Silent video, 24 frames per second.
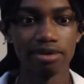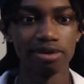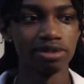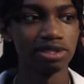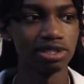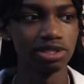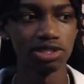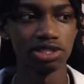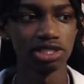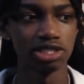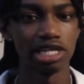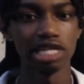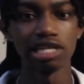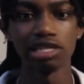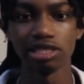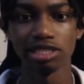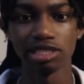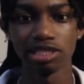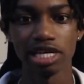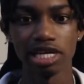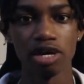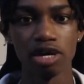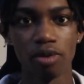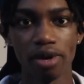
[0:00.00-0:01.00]
went to his channel it
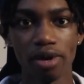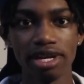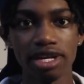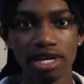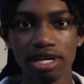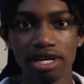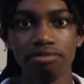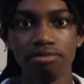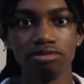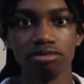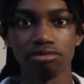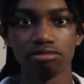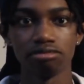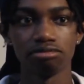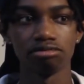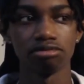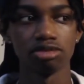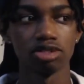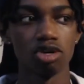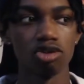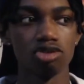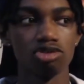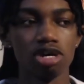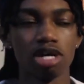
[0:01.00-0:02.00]
said 1M.
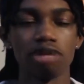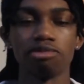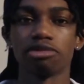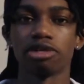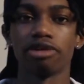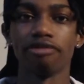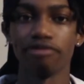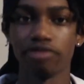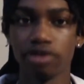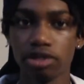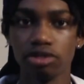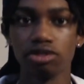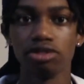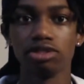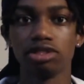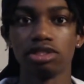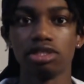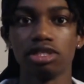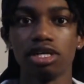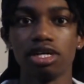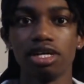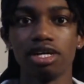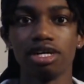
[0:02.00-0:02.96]
So I'm confused.